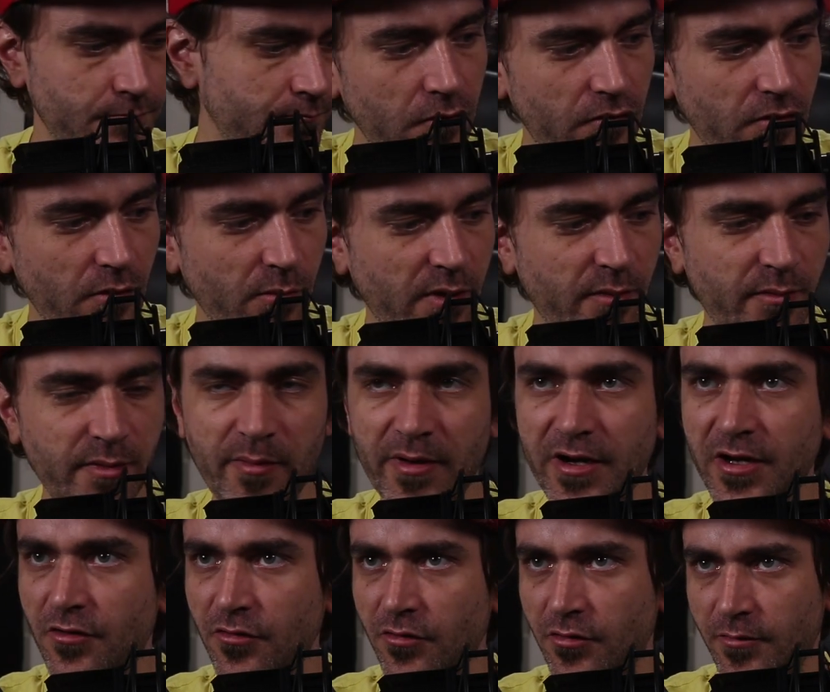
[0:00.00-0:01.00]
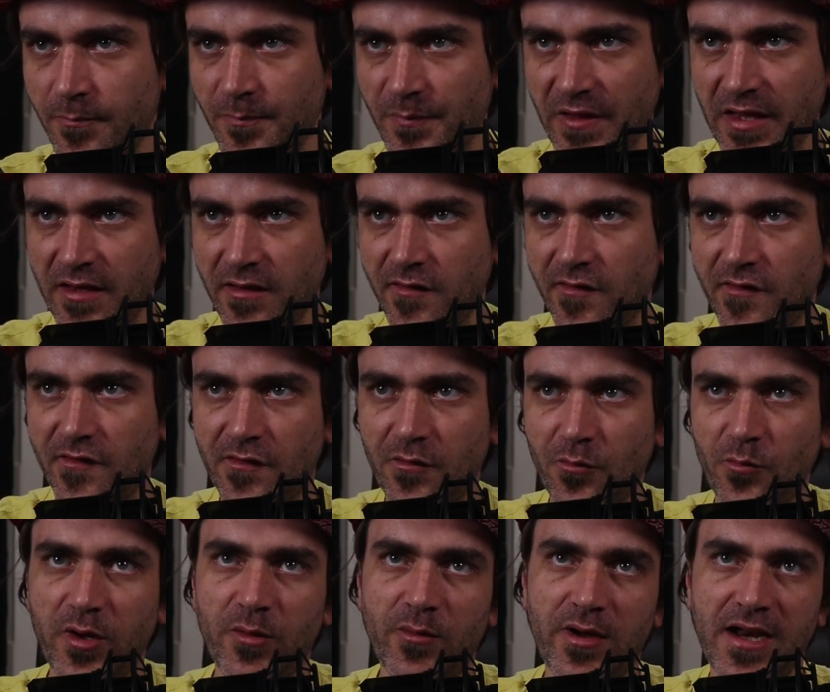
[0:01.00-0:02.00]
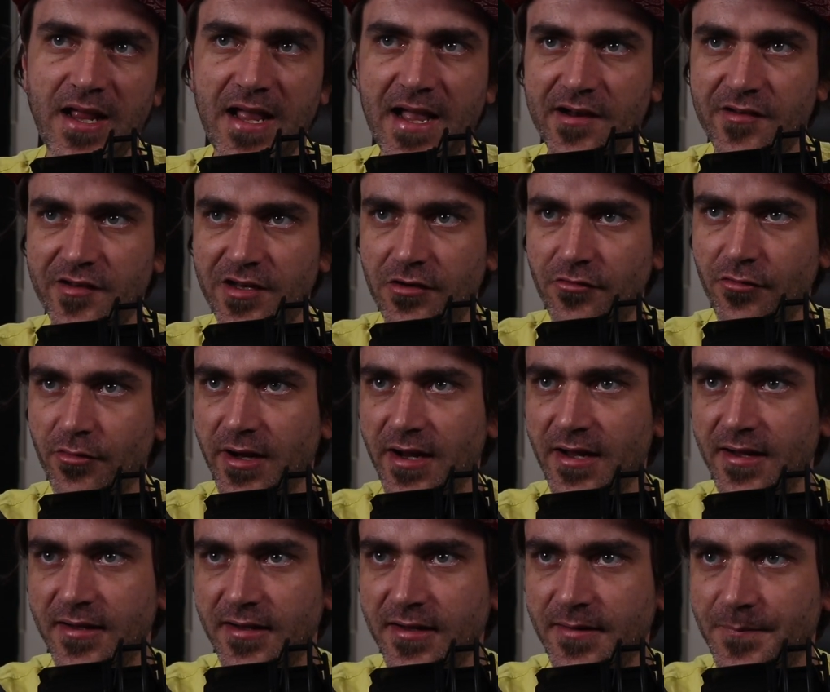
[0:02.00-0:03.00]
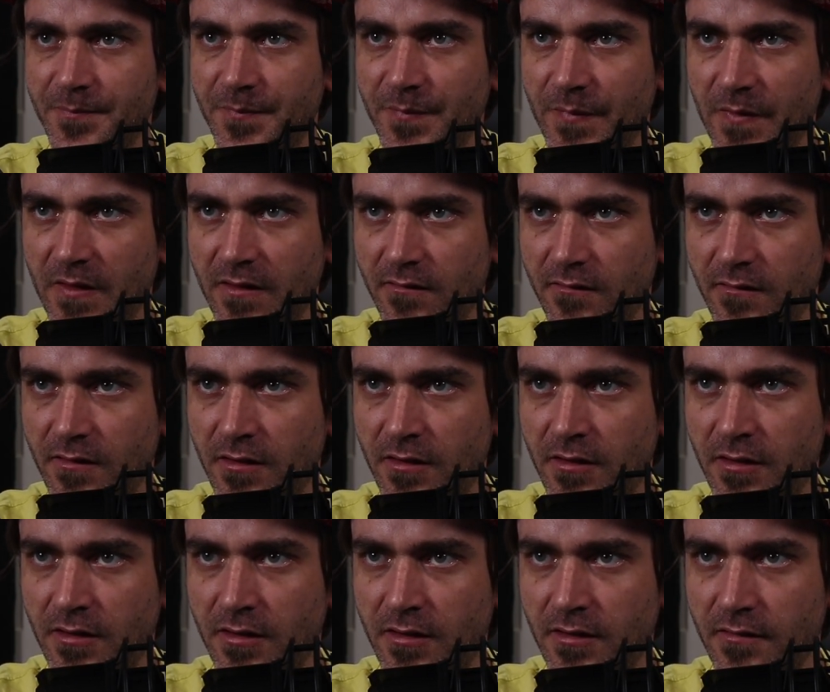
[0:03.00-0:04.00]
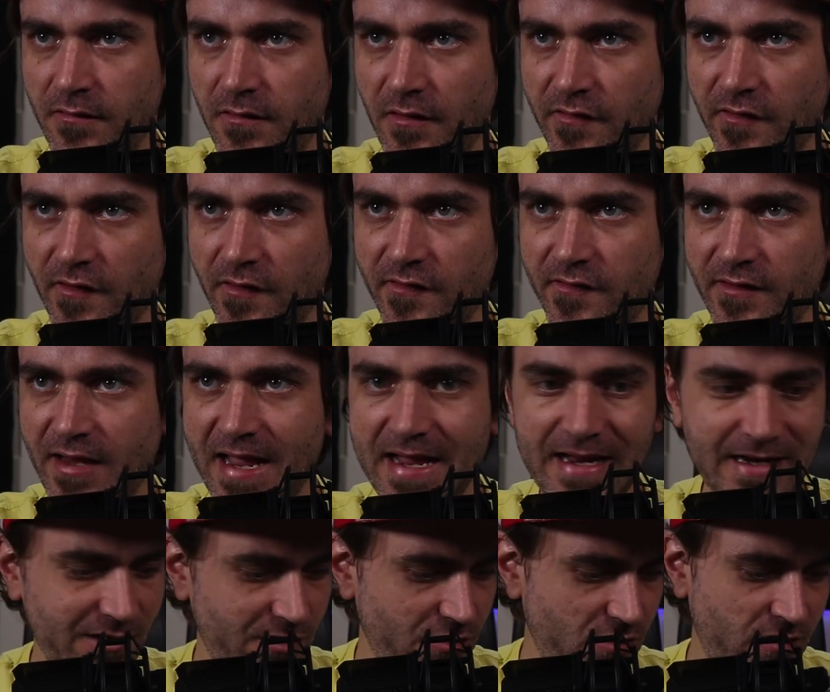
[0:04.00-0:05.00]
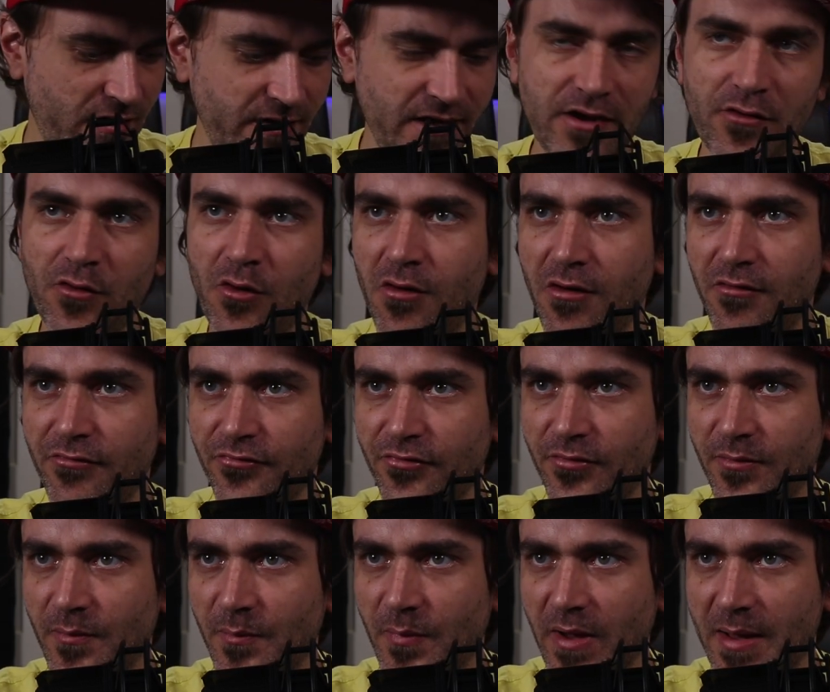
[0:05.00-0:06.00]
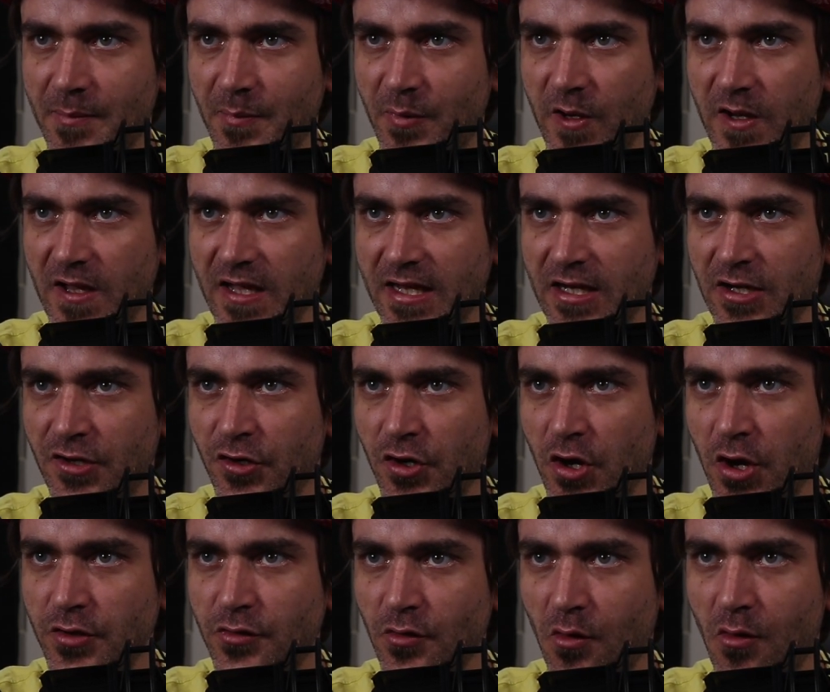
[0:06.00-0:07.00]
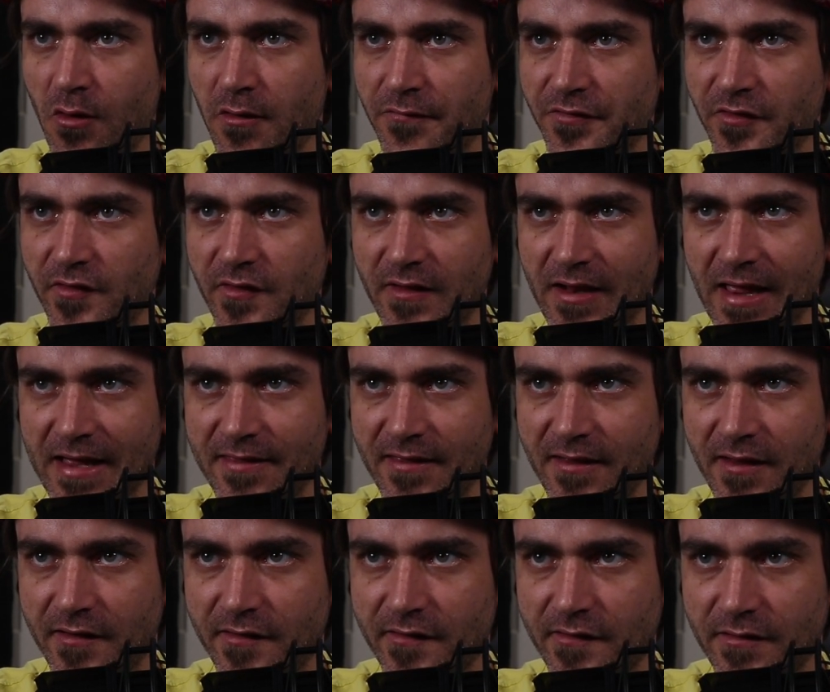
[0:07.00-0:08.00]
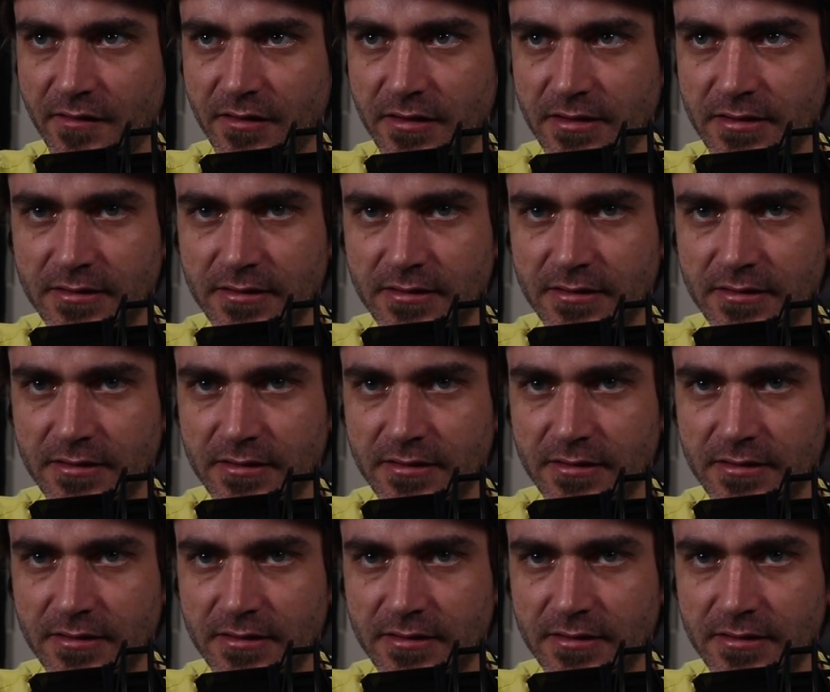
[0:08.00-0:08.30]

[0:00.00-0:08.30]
So what we want to do is we want to actually trigger the sustain on and off by putting in note offs like this.